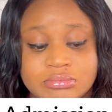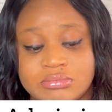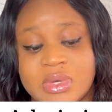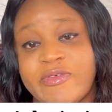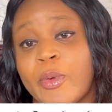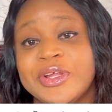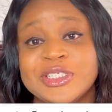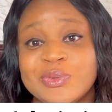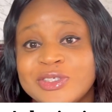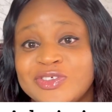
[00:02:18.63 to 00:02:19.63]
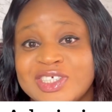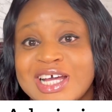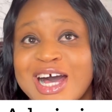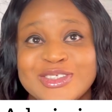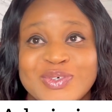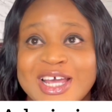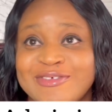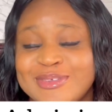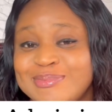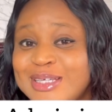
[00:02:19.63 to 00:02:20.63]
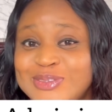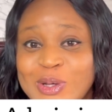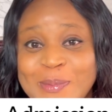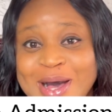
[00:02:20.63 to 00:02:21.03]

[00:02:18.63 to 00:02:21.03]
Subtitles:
everyone is wondering, how do I even make it up?